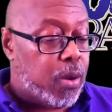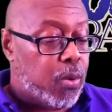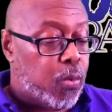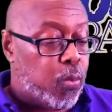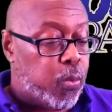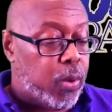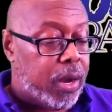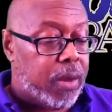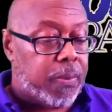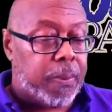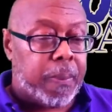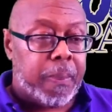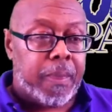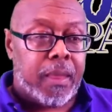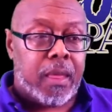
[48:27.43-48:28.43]

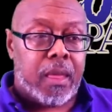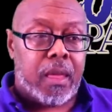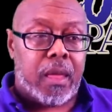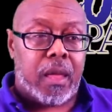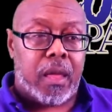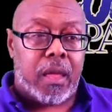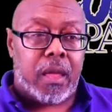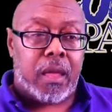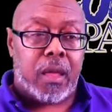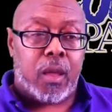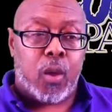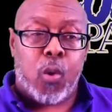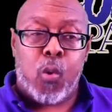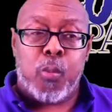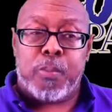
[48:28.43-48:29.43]
when
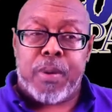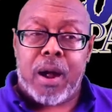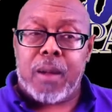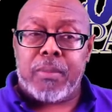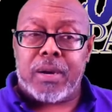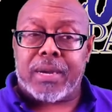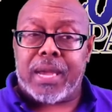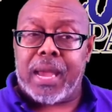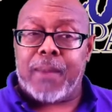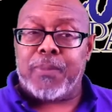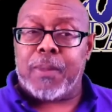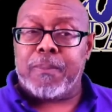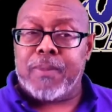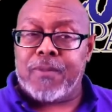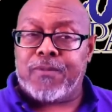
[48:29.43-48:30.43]
Obama came to
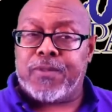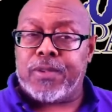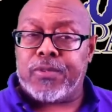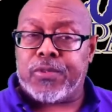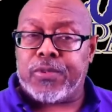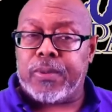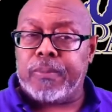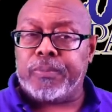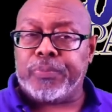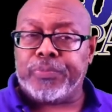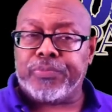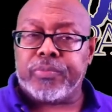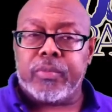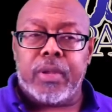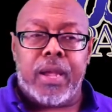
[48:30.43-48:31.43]
Memphis,
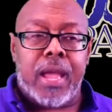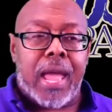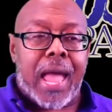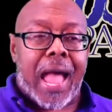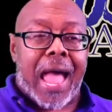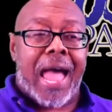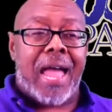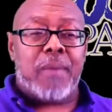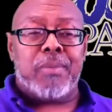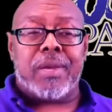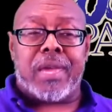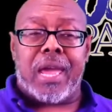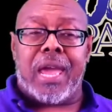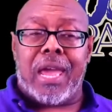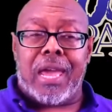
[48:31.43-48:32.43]
I
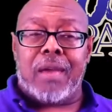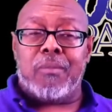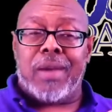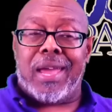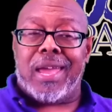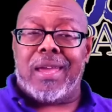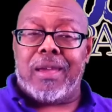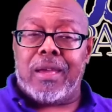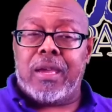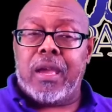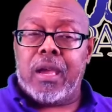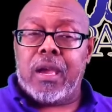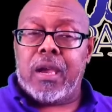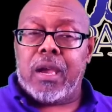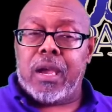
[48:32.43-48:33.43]
became a
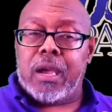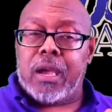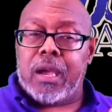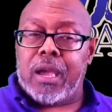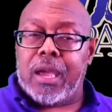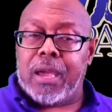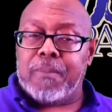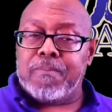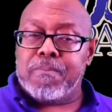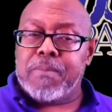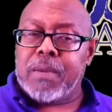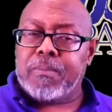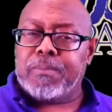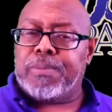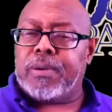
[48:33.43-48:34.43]

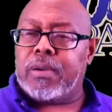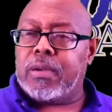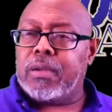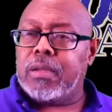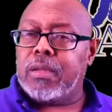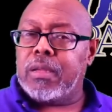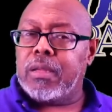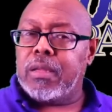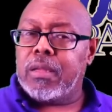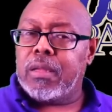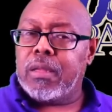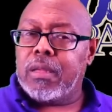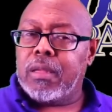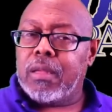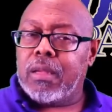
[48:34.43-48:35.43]
member
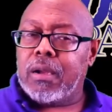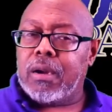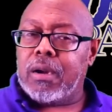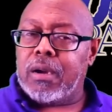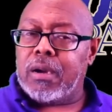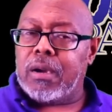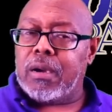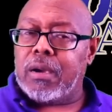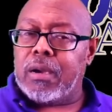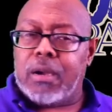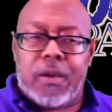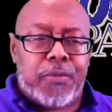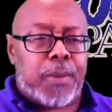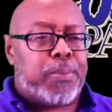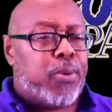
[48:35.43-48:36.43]

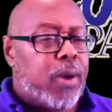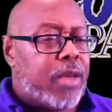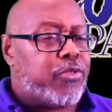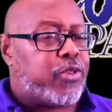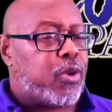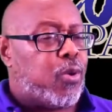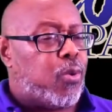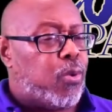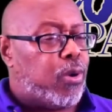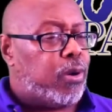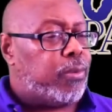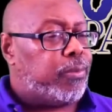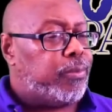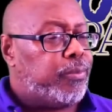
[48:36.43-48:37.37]
of the press corps.